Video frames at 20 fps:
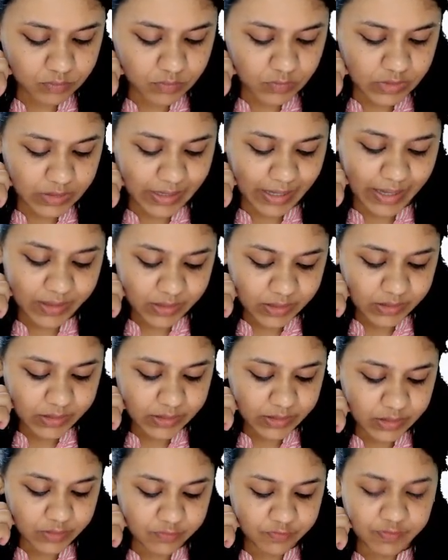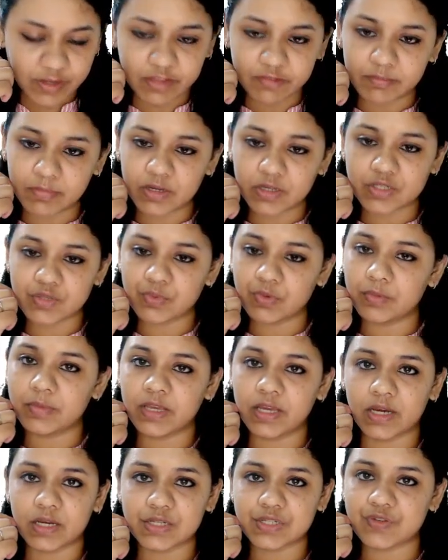guaranteed 5 marks will
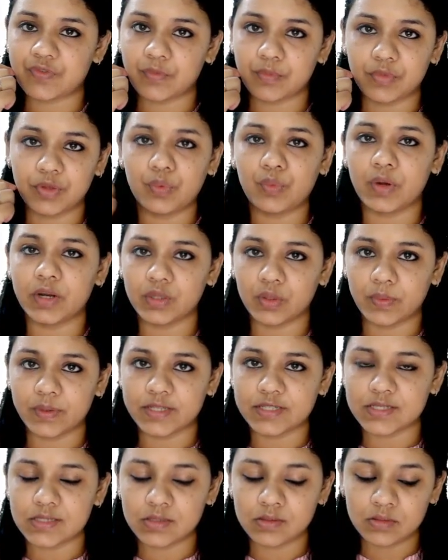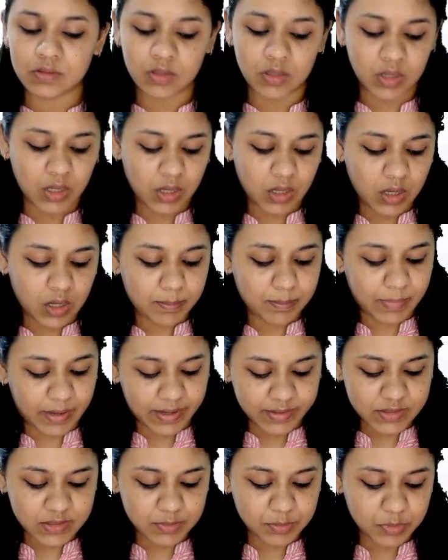be asked from here, one question.
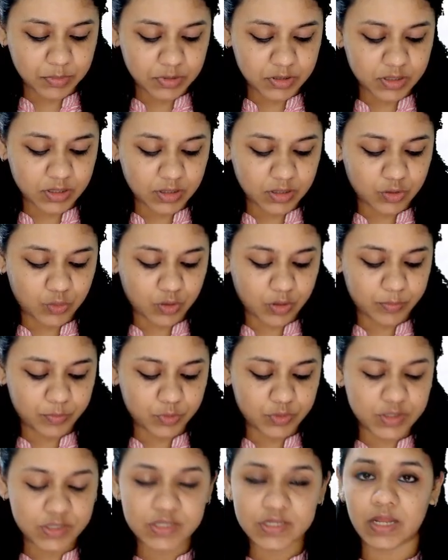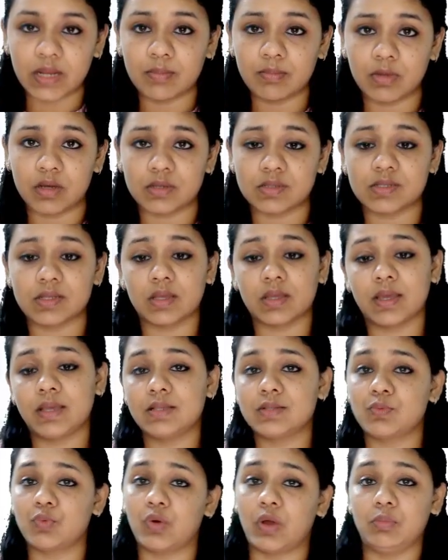Maximum it can go up to is 10 marks.
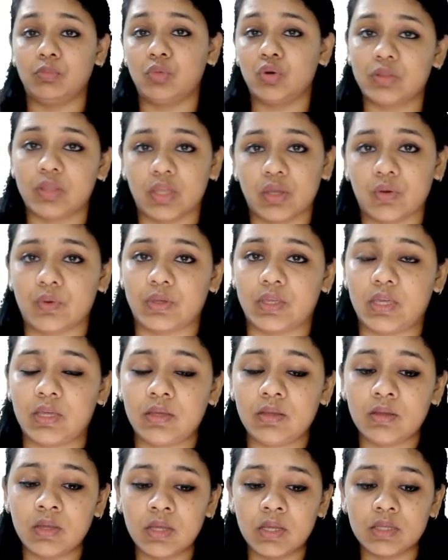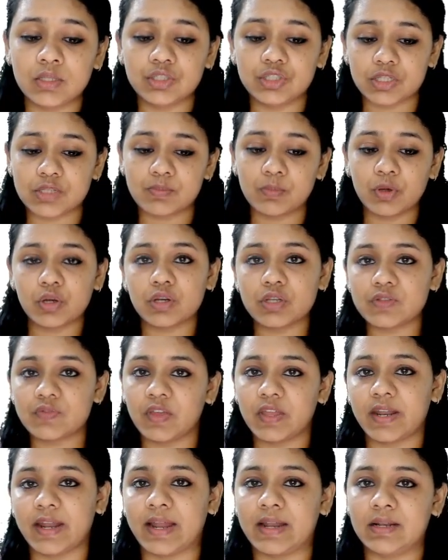Guys, one more thing, okay? Just because we
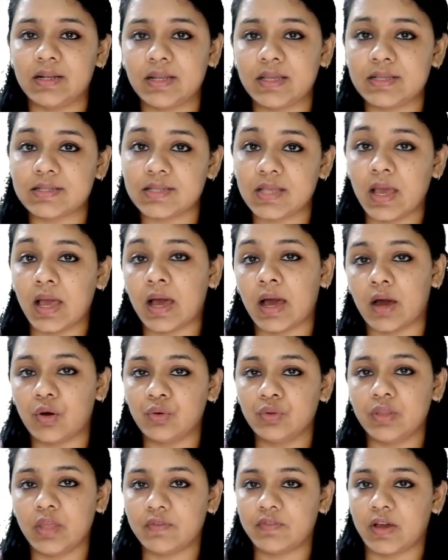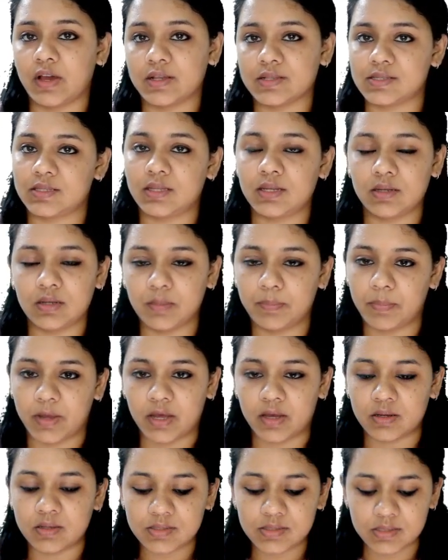are analyzing how they've asked in the
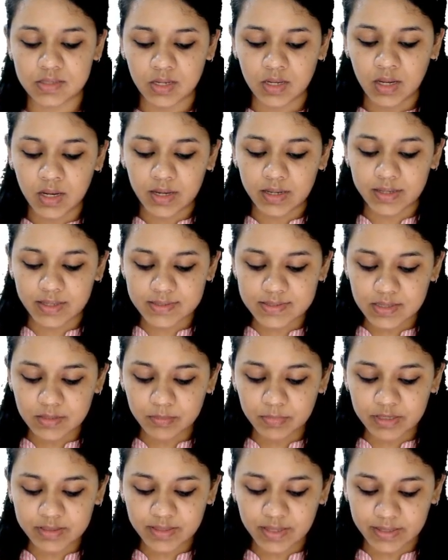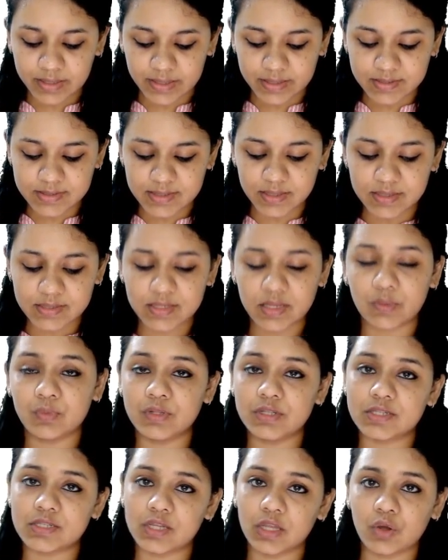past doesn't mean that ICSI
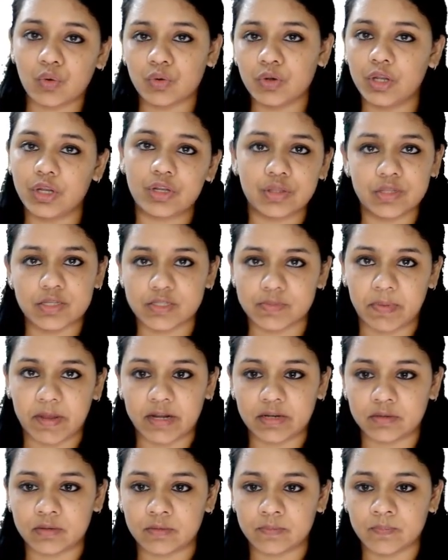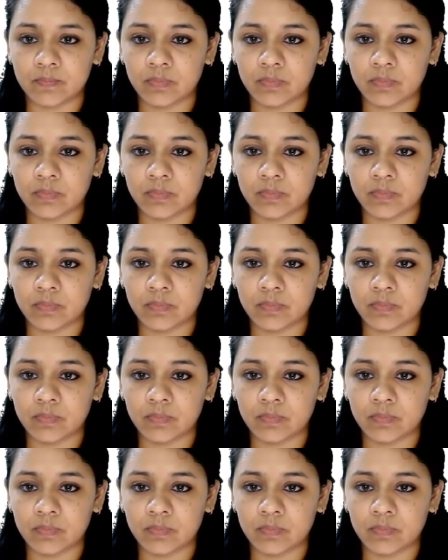will stick only to this pattern.